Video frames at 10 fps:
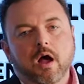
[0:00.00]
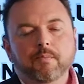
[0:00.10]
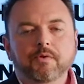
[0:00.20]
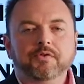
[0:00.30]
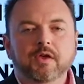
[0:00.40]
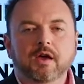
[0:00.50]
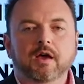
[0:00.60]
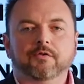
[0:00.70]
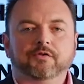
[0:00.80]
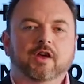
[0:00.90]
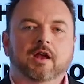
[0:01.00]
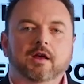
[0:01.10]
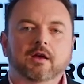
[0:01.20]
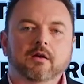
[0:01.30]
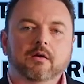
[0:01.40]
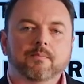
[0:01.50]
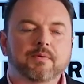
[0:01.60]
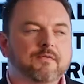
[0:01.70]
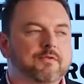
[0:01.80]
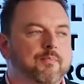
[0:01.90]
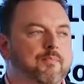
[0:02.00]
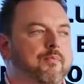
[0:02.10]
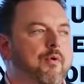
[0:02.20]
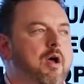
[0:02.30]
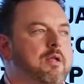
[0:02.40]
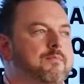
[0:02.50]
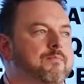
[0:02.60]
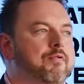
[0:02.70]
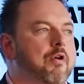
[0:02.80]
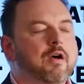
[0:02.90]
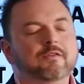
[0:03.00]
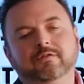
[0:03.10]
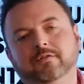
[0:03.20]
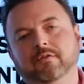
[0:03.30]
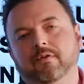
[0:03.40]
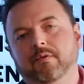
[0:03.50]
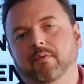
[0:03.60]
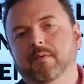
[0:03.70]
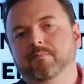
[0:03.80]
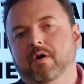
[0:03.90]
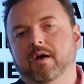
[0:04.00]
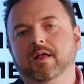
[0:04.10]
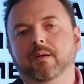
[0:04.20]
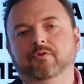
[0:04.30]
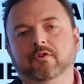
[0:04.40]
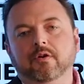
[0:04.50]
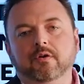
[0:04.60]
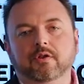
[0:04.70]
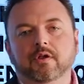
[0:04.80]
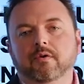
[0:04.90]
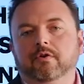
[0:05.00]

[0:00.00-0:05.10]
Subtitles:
I'm not thinking of selling, but if the right price or the right buyer comes along, you know